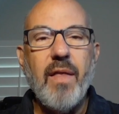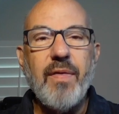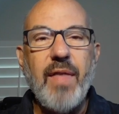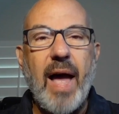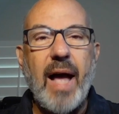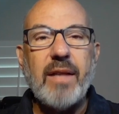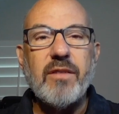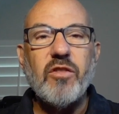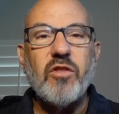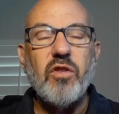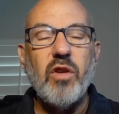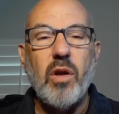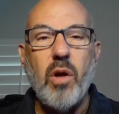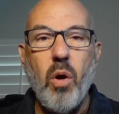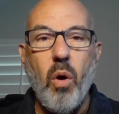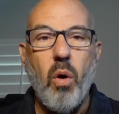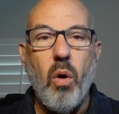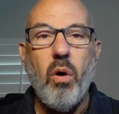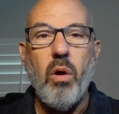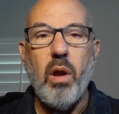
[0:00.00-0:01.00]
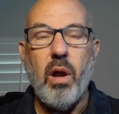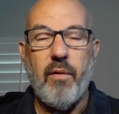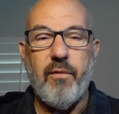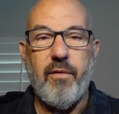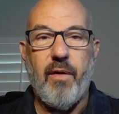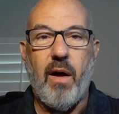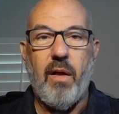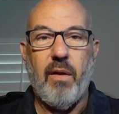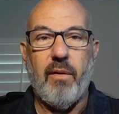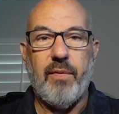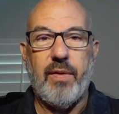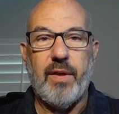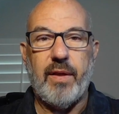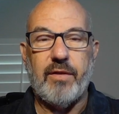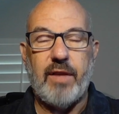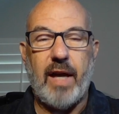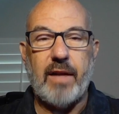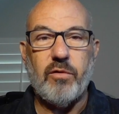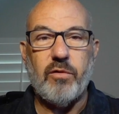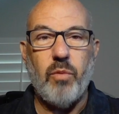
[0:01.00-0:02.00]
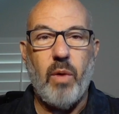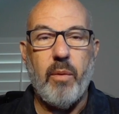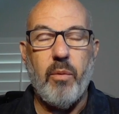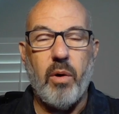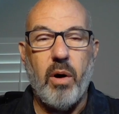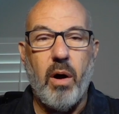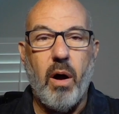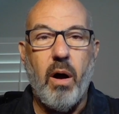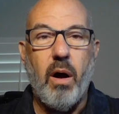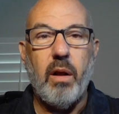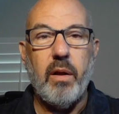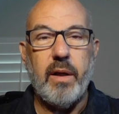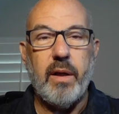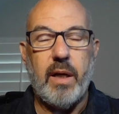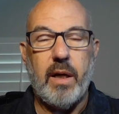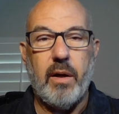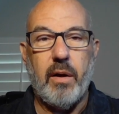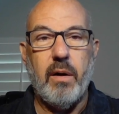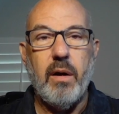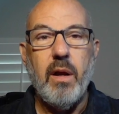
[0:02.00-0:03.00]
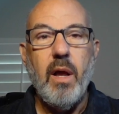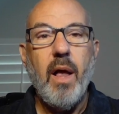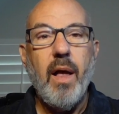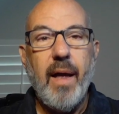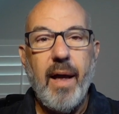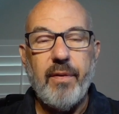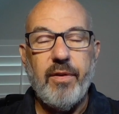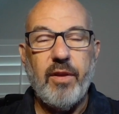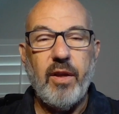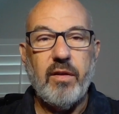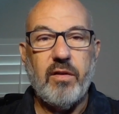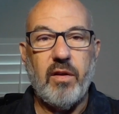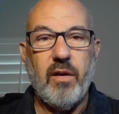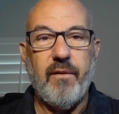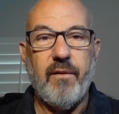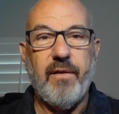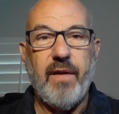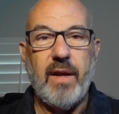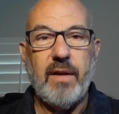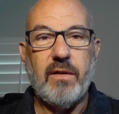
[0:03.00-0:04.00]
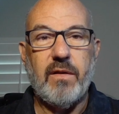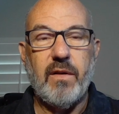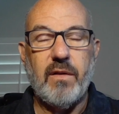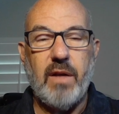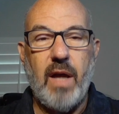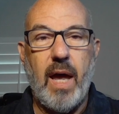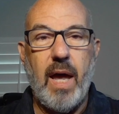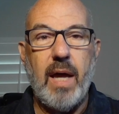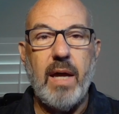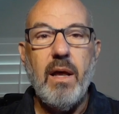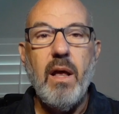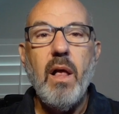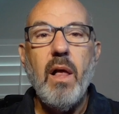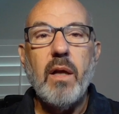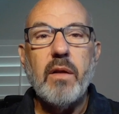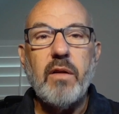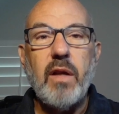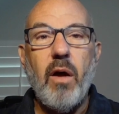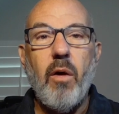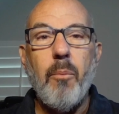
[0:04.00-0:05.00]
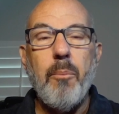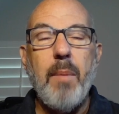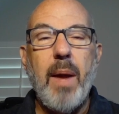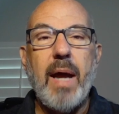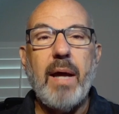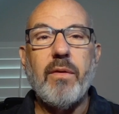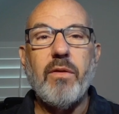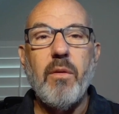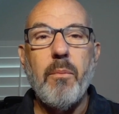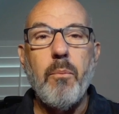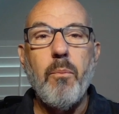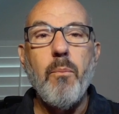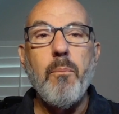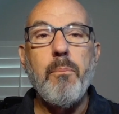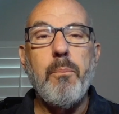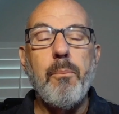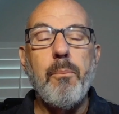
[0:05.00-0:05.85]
That's the goal of all of this. That's why we're all here at this event today, to help make the